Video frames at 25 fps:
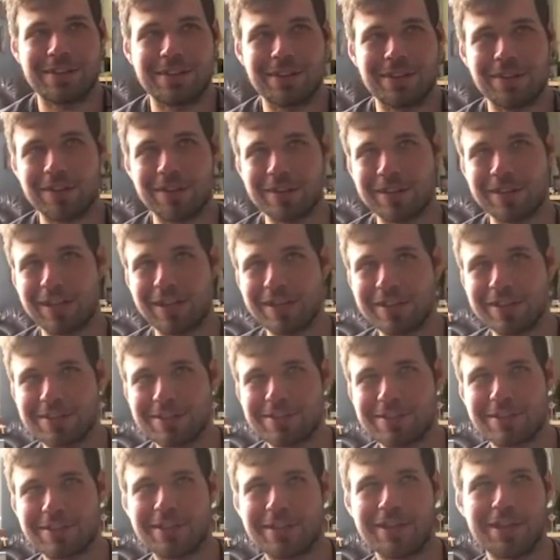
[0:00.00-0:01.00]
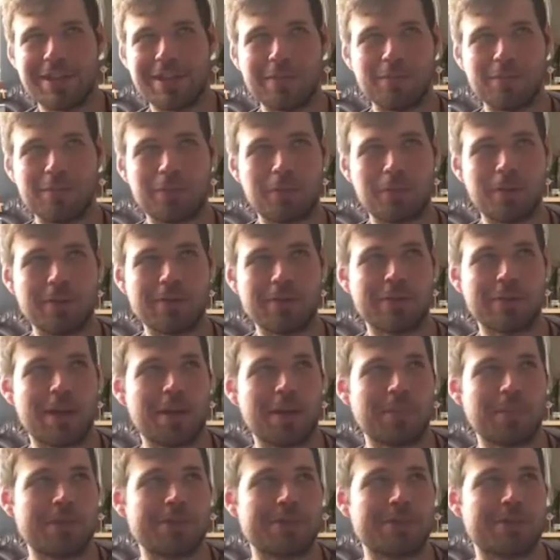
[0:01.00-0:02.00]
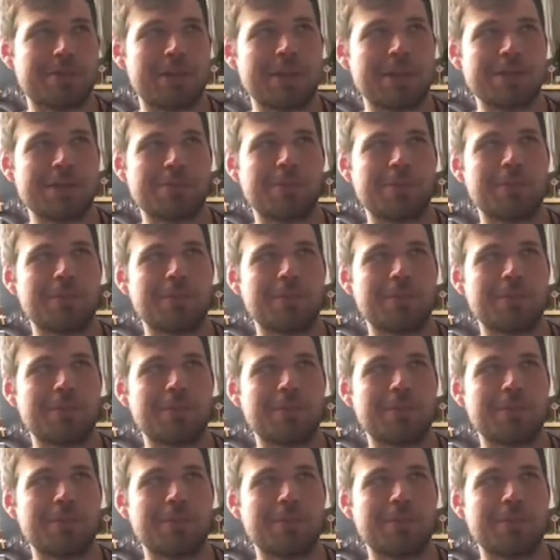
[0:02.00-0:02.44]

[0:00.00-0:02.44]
all right, guys, uh, for time constraints,